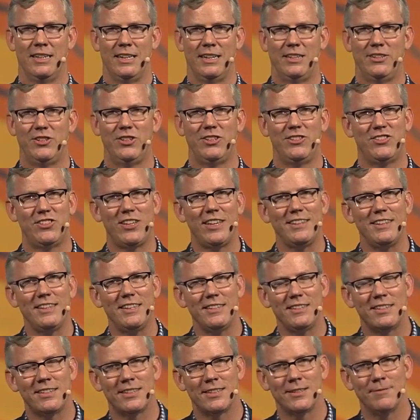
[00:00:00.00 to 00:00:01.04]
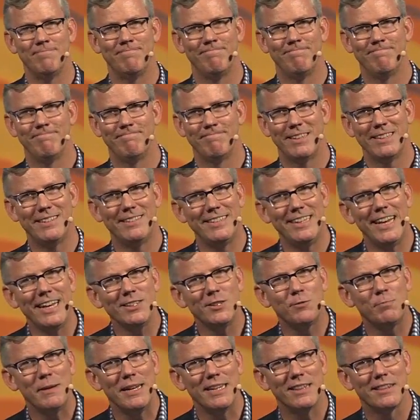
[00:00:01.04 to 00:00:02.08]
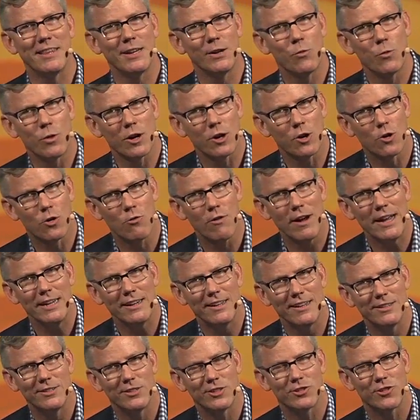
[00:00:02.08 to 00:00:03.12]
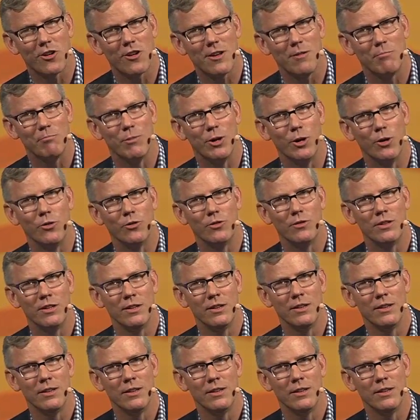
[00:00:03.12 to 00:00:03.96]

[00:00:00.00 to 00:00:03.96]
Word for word: And she said this yes man thing, we're great in startup mode,